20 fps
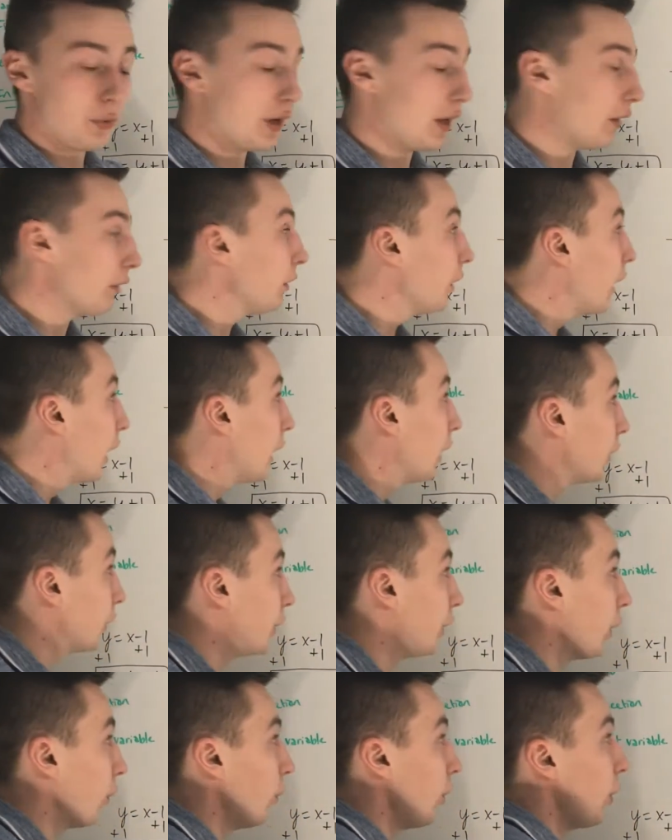well.
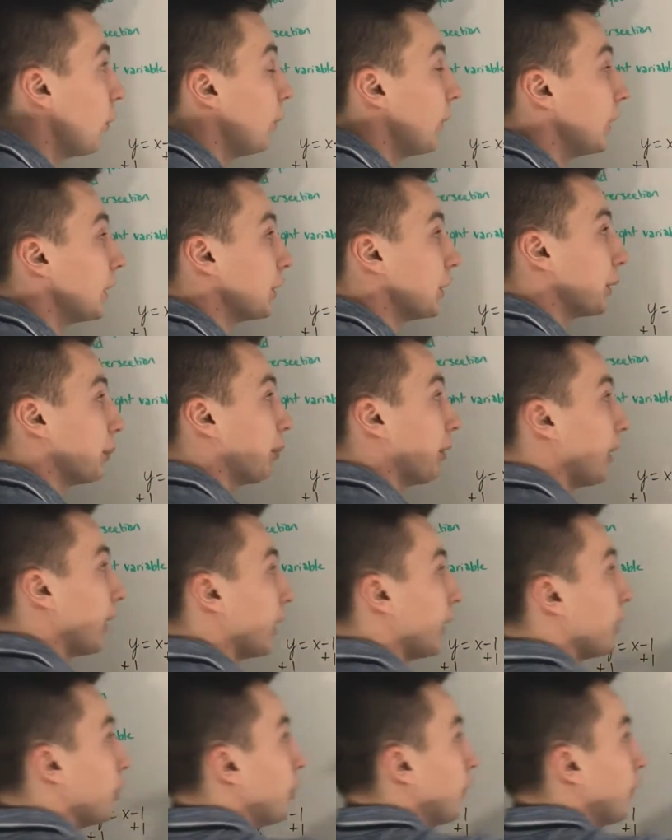So we can just plug it